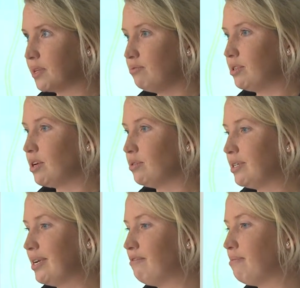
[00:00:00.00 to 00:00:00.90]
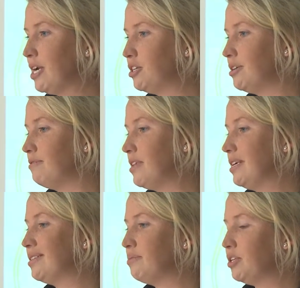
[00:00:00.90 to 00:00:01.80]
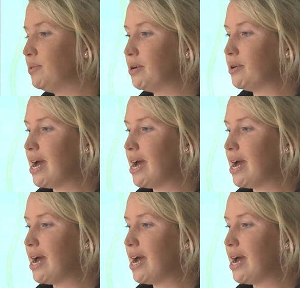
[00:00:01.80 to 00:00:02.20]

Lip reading: results and information of things that we're doing on